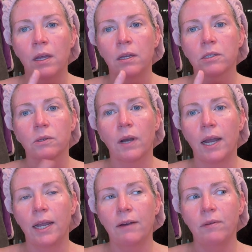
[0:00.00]
So
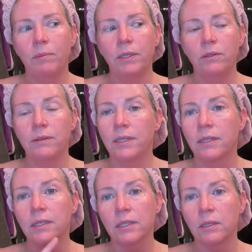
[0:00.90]
I haven't been using
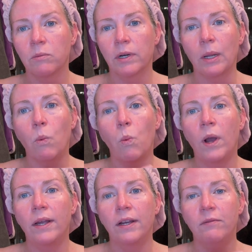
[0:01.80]
this in the morning.
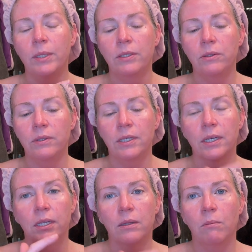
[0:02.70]
What I've been using
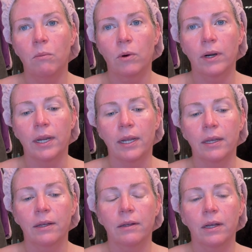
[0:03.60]
in the
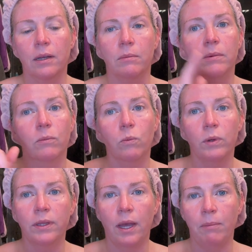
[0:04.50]
morning um,
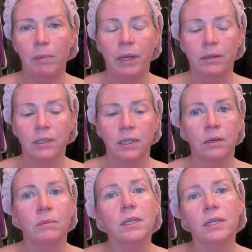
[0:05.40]
with the Emepelle
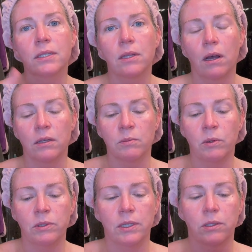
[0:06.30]
serum is the
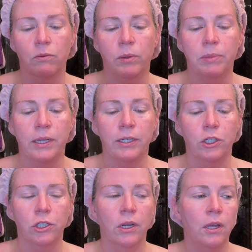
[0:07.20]
Osmosis
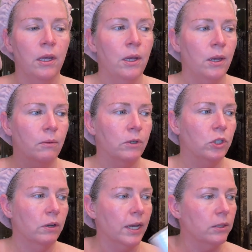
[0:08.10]
Replenish which
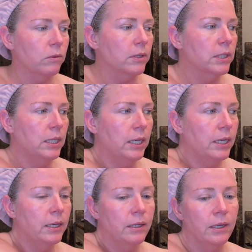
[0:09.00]
you guys will
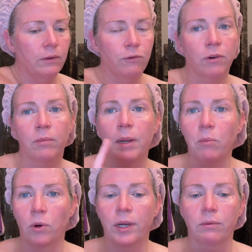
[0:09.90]
see for my
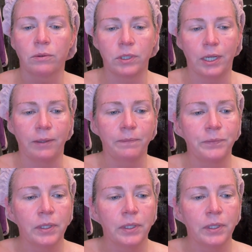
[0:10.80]
morning routine.